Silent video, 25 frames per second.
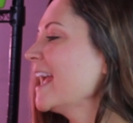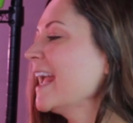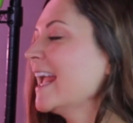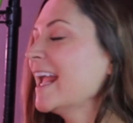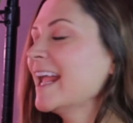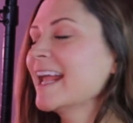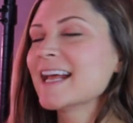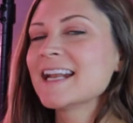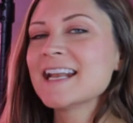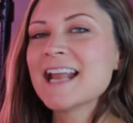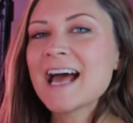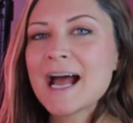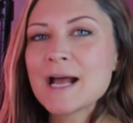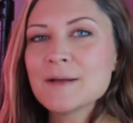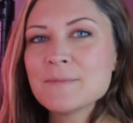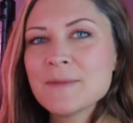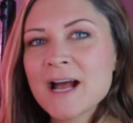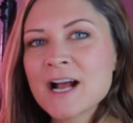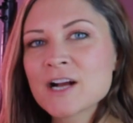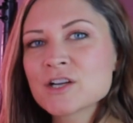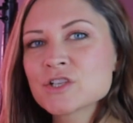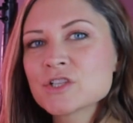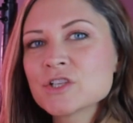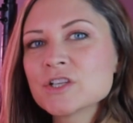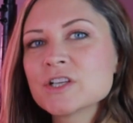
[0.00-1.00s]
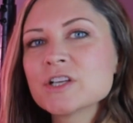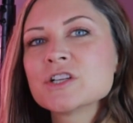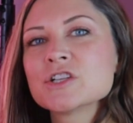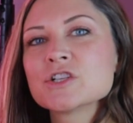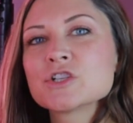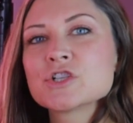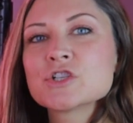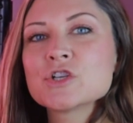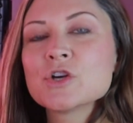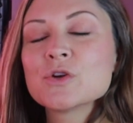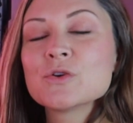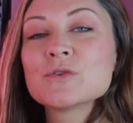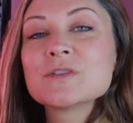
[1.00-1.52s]
and I'm actually going
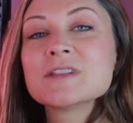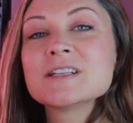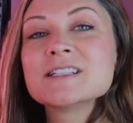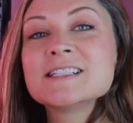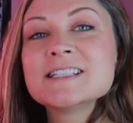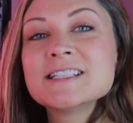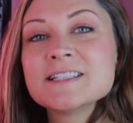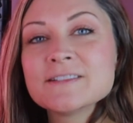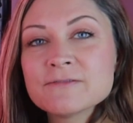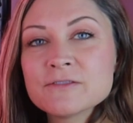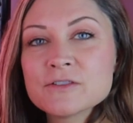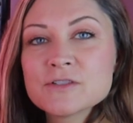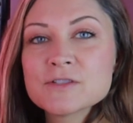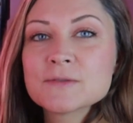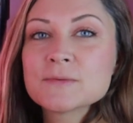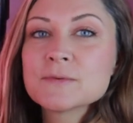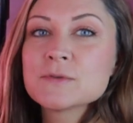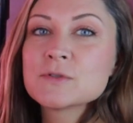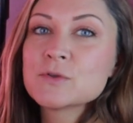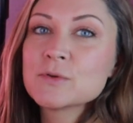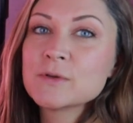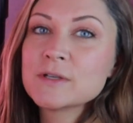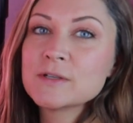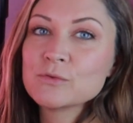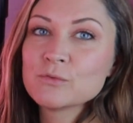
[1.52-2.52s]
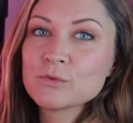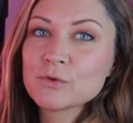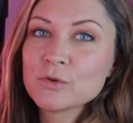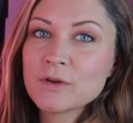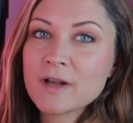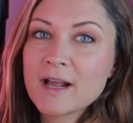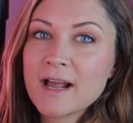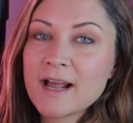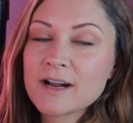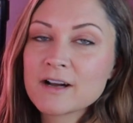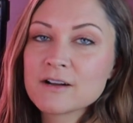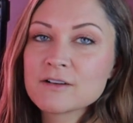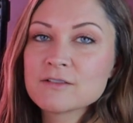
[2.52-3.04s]
to show you the difference between
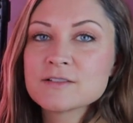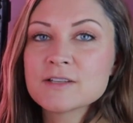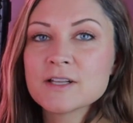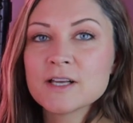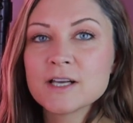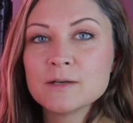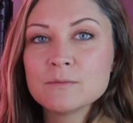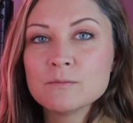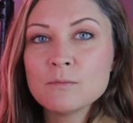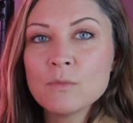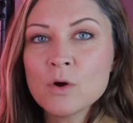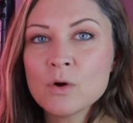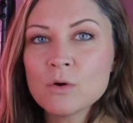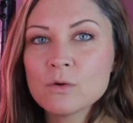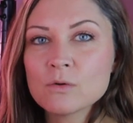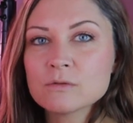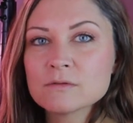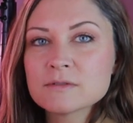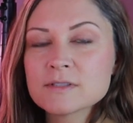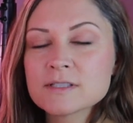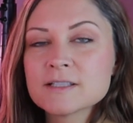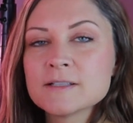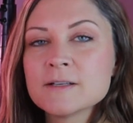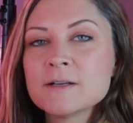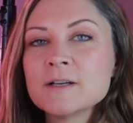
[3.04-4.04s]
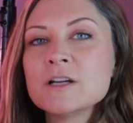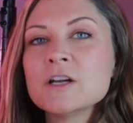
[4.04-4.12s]
root hairs and mold.